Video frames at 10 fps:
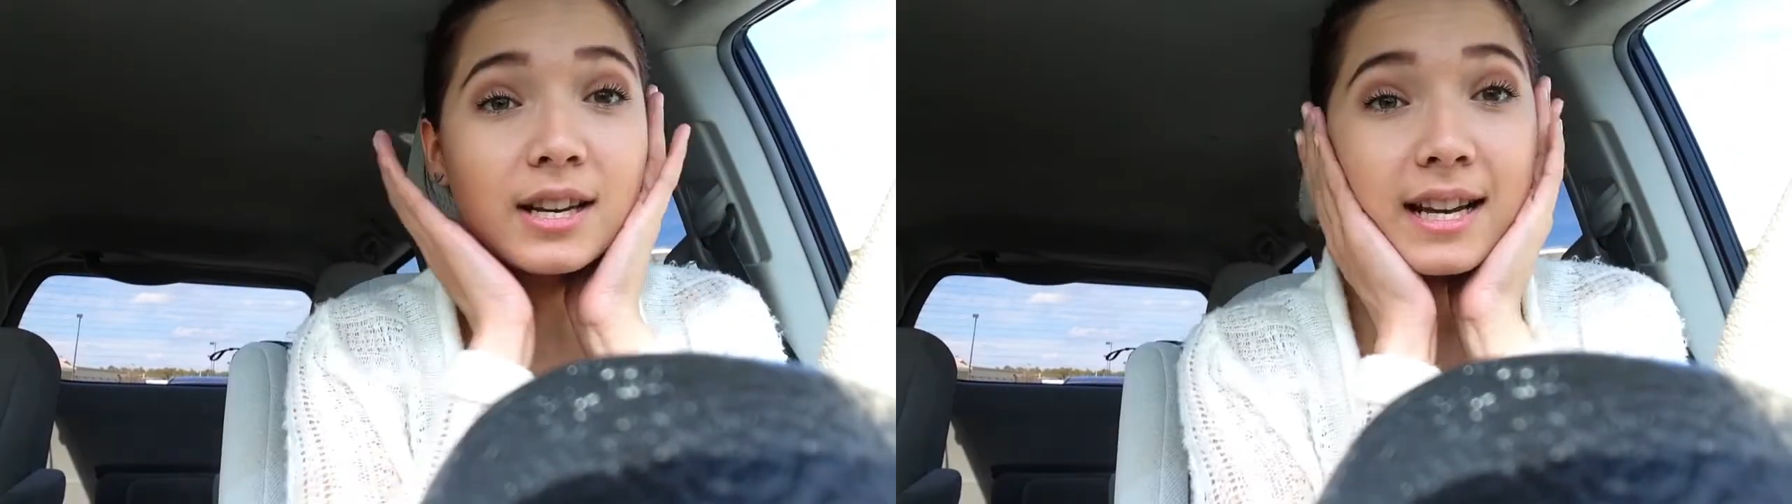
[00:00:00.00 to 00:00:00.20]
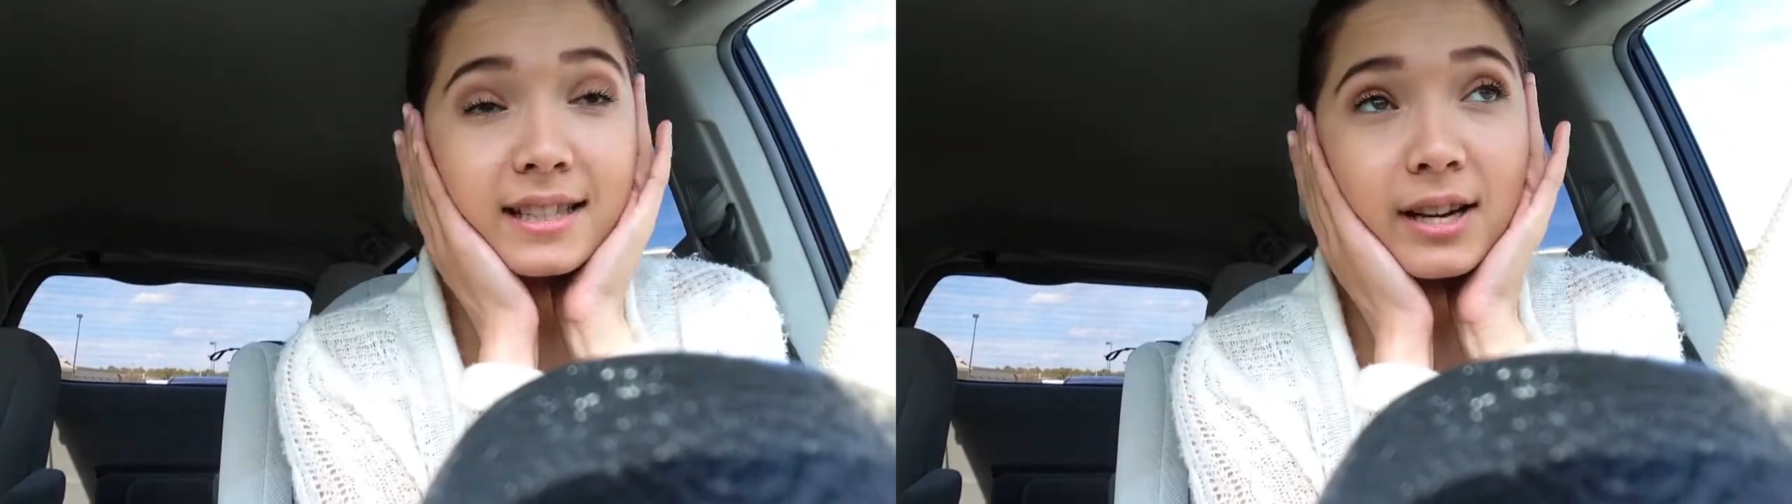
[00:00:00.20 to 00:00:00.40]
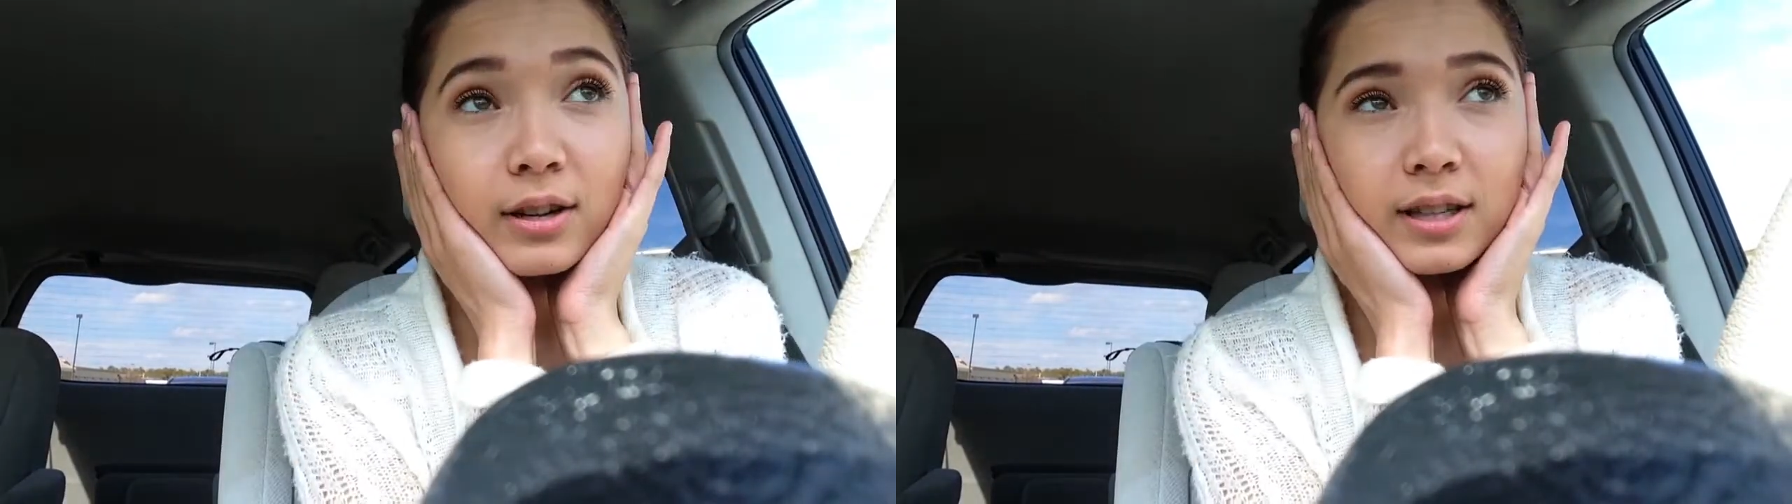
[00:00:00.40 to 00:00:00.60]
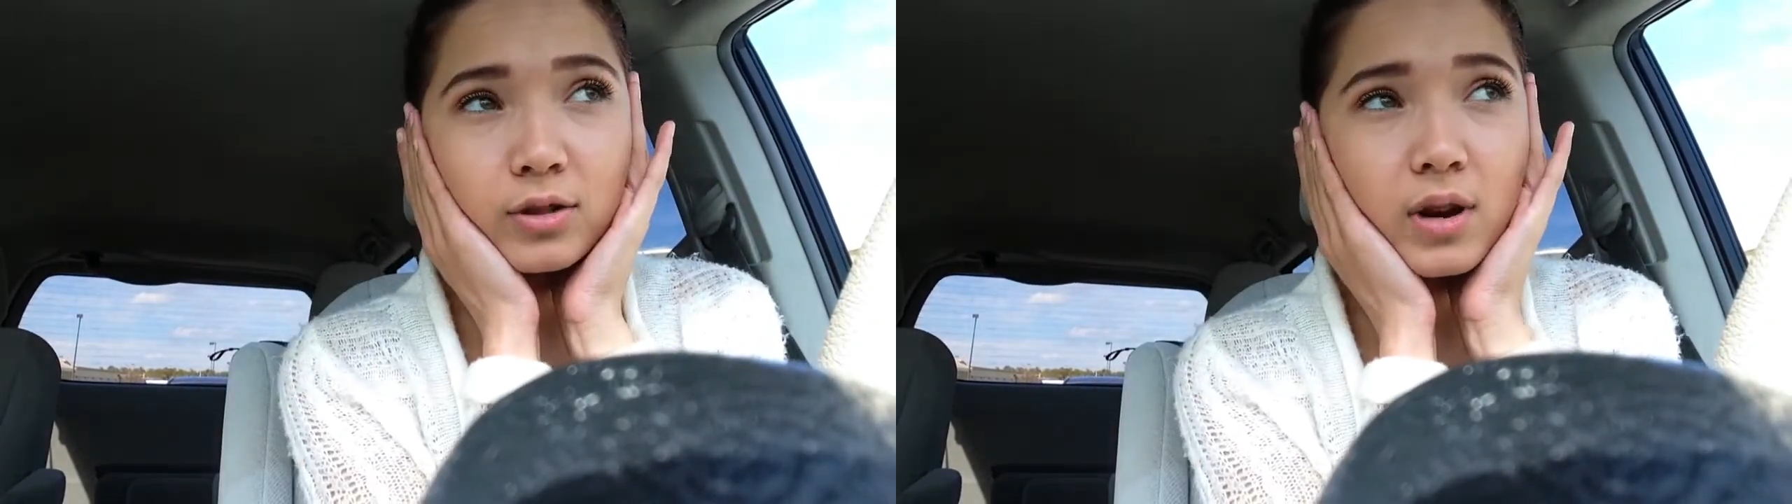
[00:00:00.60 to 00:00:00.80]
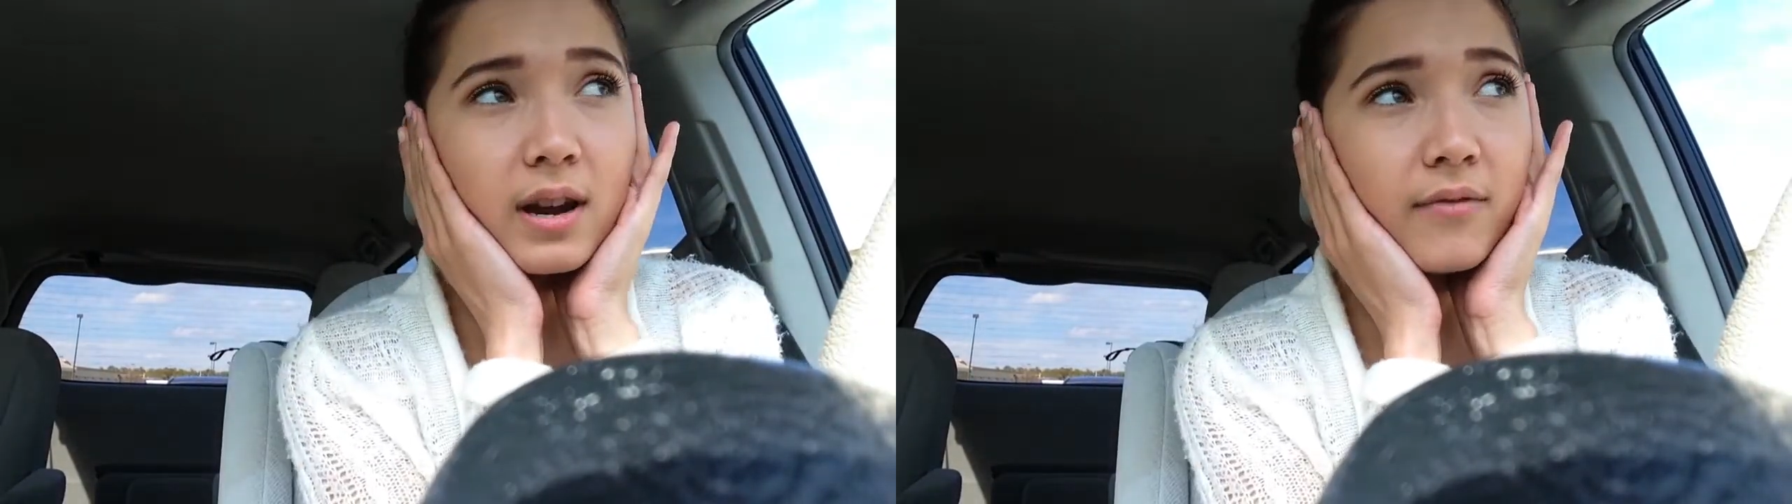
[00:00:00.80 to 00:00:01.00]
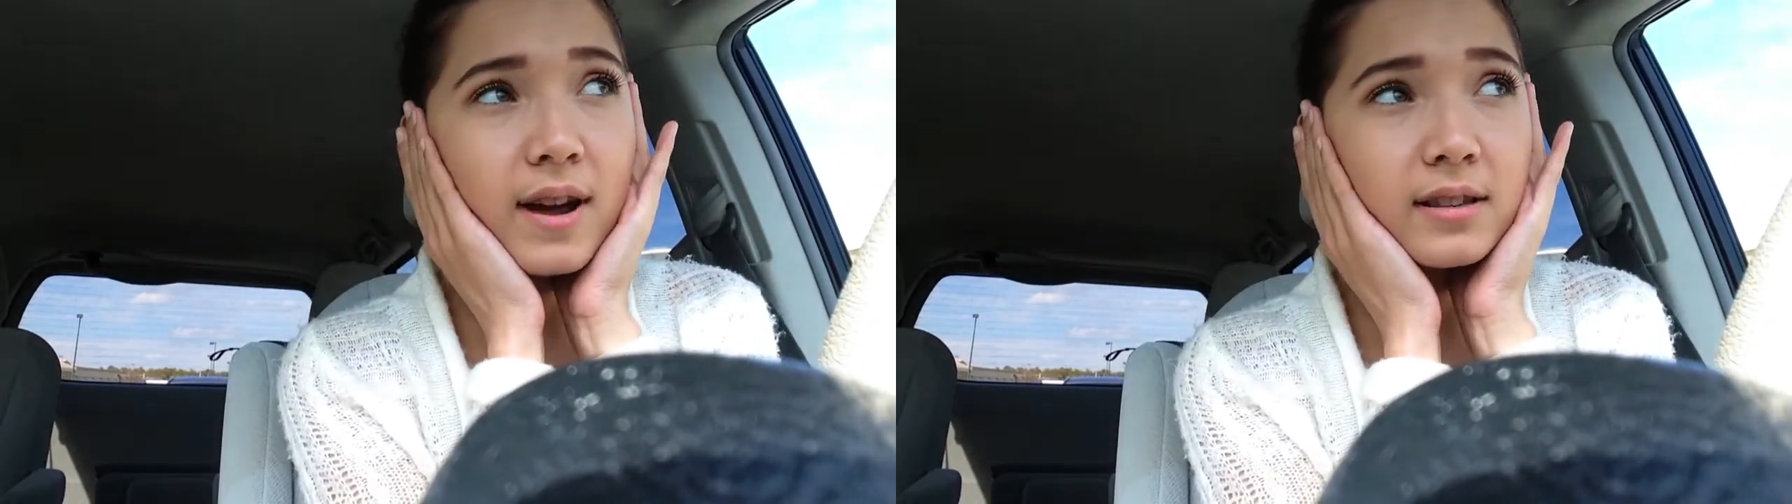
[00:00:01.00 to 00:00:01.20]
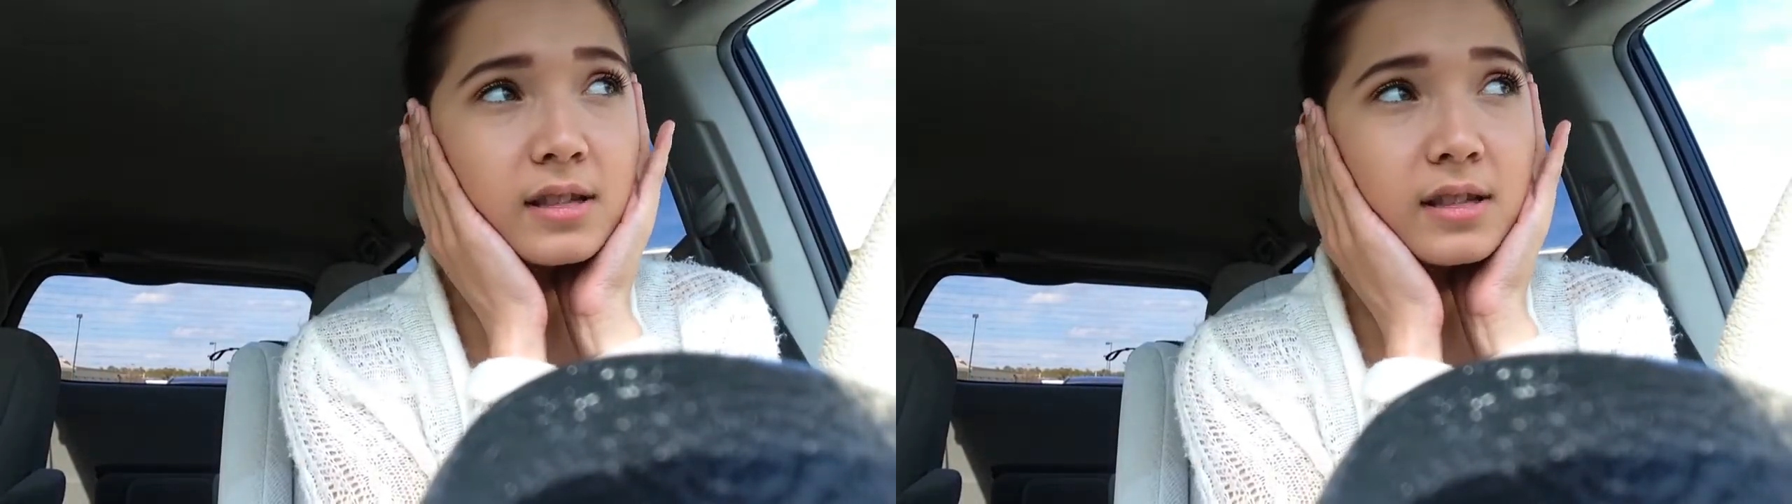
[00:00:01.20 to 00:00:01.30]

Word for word: you guys later. Let's try and find